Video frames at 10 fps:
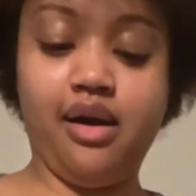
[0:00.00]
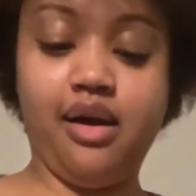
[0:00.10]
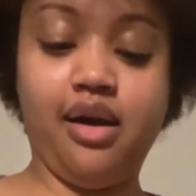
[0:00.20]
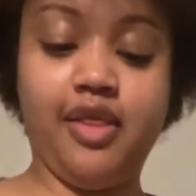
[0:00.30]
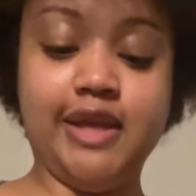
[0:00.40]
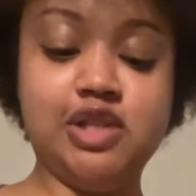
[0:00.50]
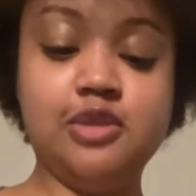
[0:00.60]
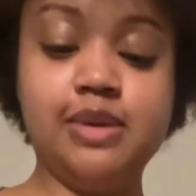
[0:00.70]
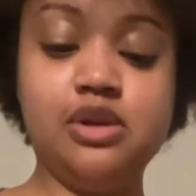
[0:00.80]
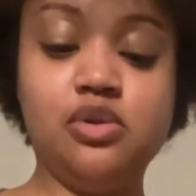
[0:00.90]
this would
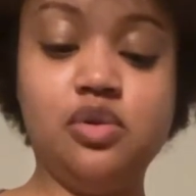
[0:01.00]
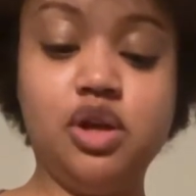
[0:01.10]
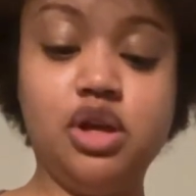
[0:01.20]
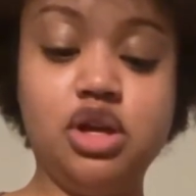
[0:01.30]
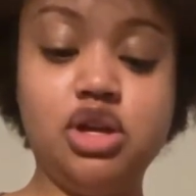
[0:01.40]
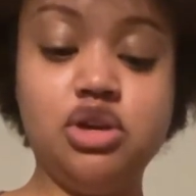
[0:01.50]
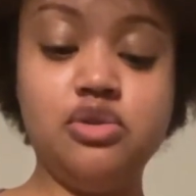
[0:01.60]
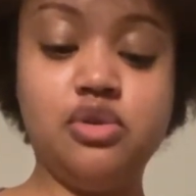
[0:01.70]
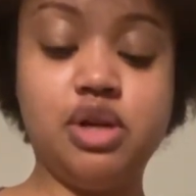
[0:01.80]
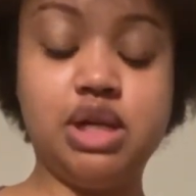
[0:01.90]
be cute
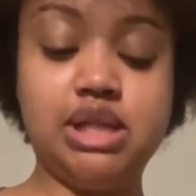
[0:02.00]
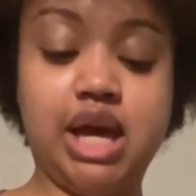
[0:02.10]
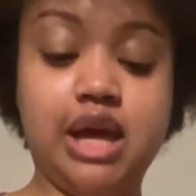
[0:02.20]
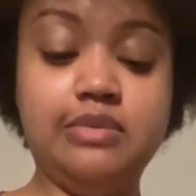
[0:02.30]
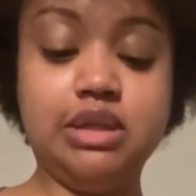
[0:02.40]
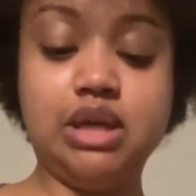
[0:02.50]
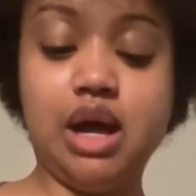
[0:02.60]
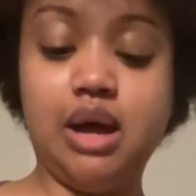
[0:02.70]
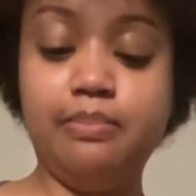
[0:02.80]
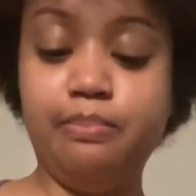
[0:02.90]
on a
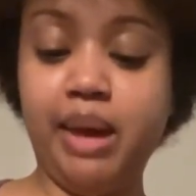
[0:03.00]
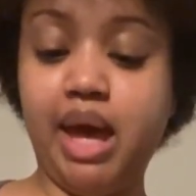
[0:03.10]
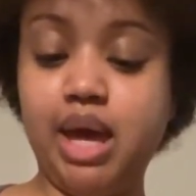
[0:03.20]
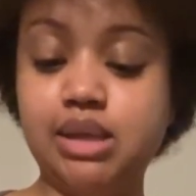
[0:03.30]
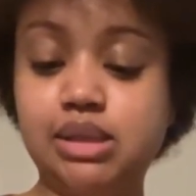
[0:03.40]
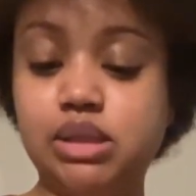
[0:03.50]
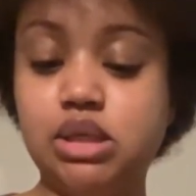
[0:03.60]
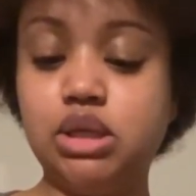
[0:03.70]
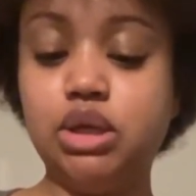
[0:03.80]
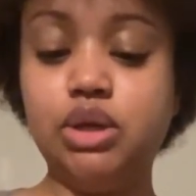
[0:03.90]
tabletop base
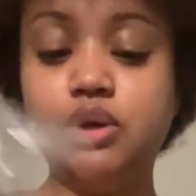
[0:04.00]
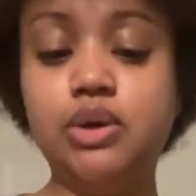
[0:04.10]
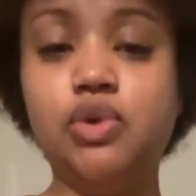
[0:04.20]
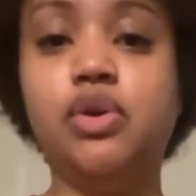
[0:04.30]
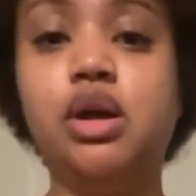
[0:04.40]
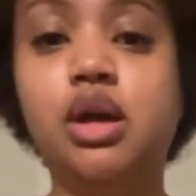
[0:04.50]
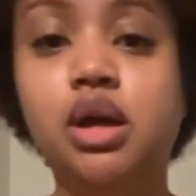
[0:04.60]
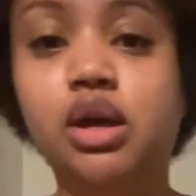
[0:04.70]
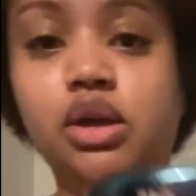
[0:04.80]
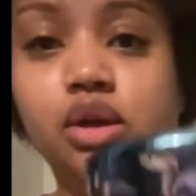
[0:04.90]
too,
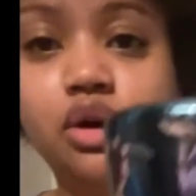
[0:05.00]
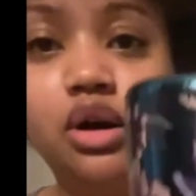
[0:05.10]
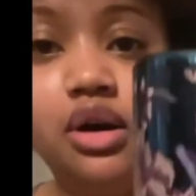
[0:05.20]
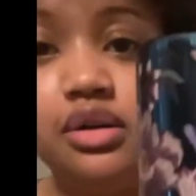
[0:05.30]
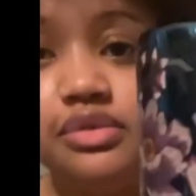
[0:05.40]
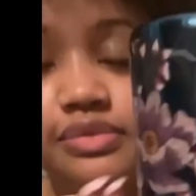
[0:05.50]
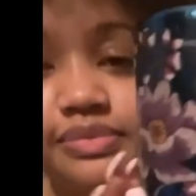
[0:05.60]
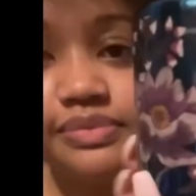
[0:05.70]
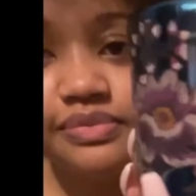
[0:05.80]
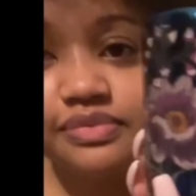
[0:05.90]
y'all.
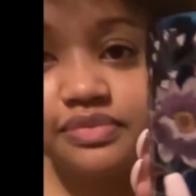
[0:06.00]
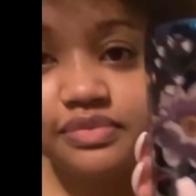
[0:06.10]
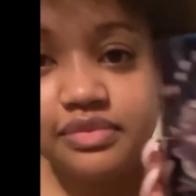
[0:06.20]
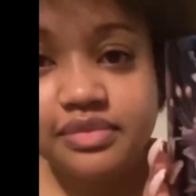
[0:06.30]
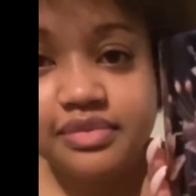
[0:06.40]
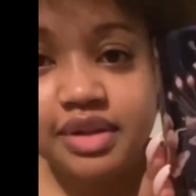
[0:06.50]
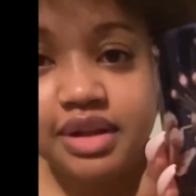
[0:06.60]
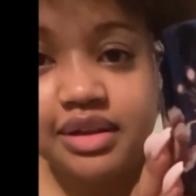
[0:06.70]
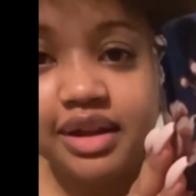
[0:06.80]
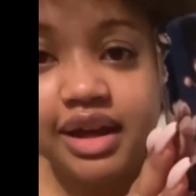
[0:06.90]

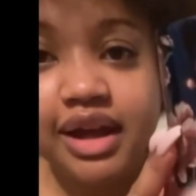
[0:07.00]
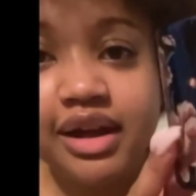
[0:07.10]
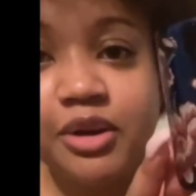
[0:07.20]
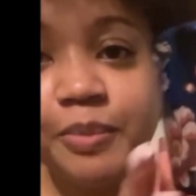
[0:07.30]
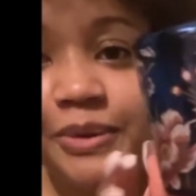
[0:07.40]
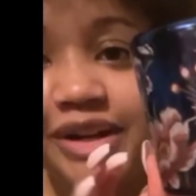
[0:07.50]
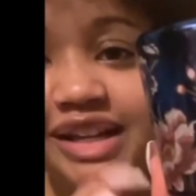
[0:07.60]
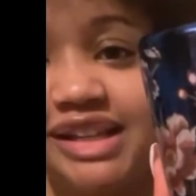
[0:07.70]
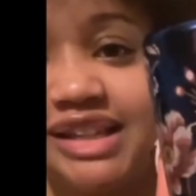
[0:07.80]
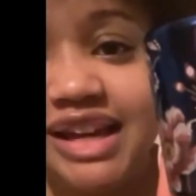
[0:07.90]
Look at how
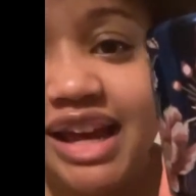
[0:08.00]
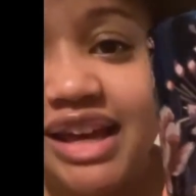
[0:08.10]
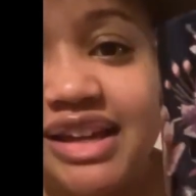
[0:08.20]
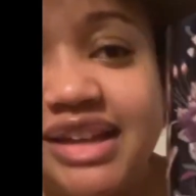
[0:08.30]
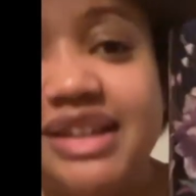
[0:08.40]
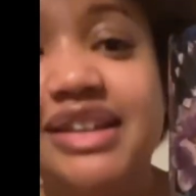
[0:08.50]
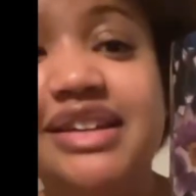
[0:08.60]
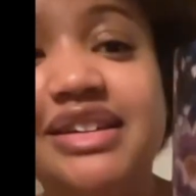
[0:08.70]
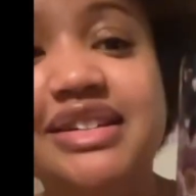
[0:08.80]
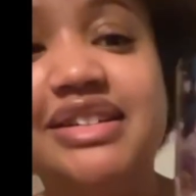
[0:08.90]
pretty that
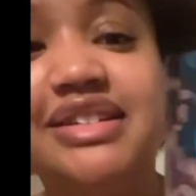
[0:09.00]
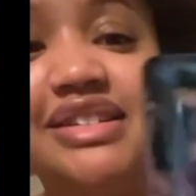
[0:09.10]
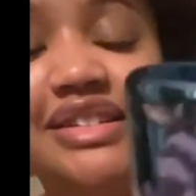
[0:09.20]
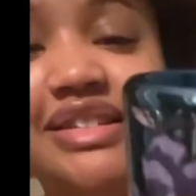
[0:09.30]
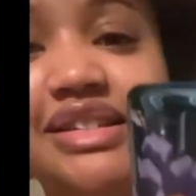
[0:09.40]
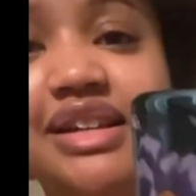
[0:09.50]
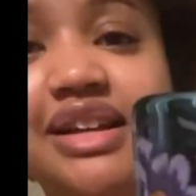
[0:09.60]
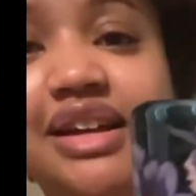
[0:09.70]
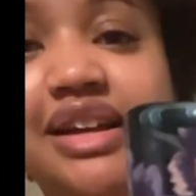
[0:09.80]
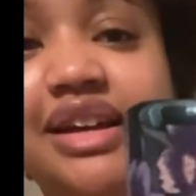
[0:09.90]
is.
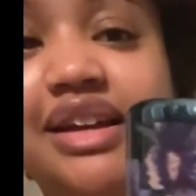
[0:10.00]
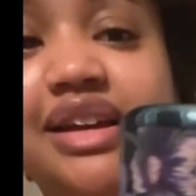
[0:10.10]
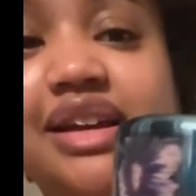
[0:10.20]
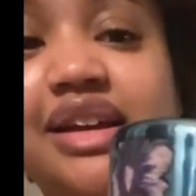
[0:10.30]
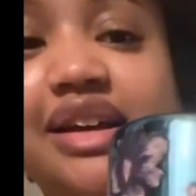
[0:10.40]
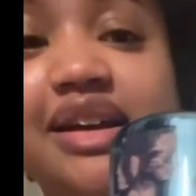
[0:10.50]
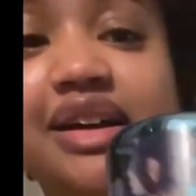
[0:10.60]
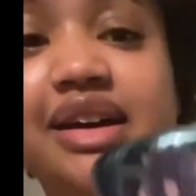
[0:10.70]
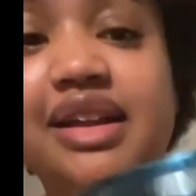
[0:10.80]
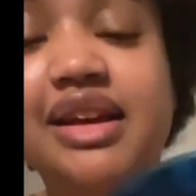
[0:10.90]

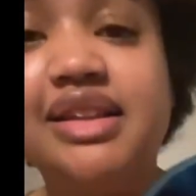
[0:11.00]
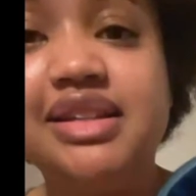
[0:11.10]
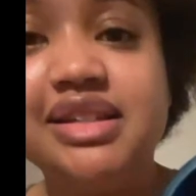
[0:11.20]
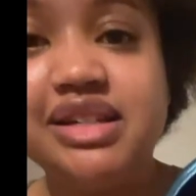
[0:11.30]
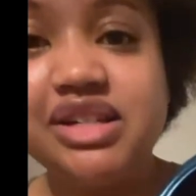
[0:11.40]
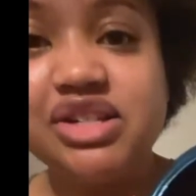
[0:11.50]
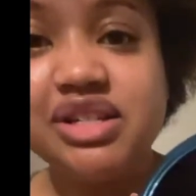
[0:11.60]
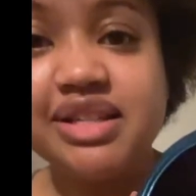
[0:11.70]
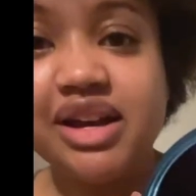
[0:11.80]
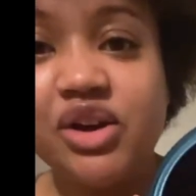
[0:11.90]
And like the dish
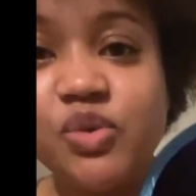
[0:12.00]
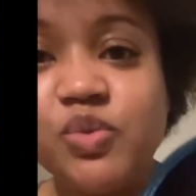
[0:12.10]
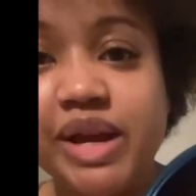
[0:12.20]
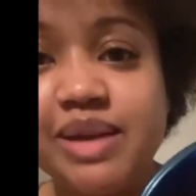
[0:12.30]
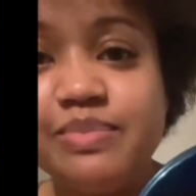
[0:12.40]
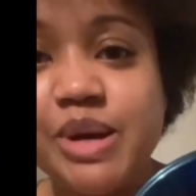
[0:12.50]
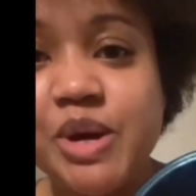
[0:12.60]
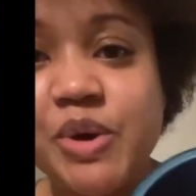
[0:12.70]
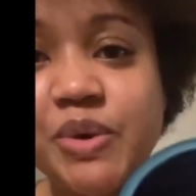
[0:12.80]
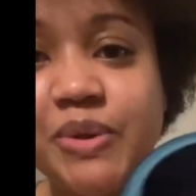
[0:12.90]
is like a
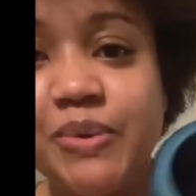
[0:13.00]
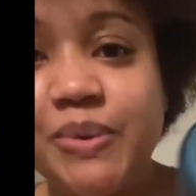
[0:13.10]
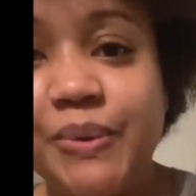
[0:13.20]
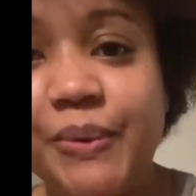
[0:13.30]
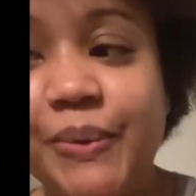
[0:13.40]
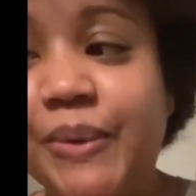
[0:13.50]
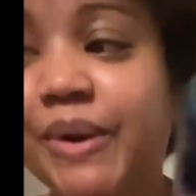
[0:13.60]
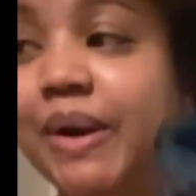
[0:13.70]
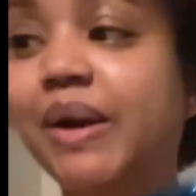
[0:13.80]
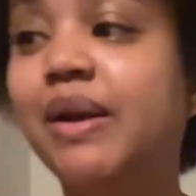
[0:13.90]
rainbow
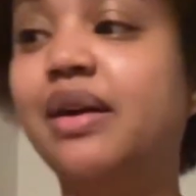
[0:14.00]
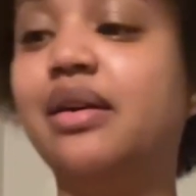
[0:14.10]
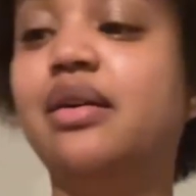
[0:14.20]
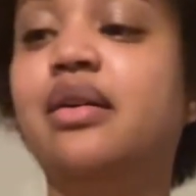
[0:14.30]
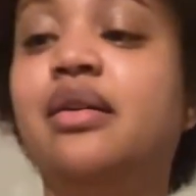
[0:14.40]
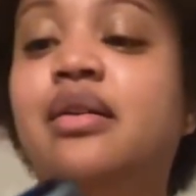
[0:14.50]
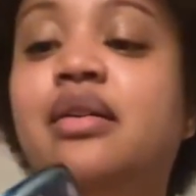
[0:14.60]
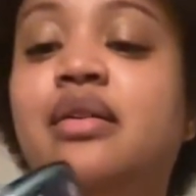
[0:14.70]
unicorn. Ooh.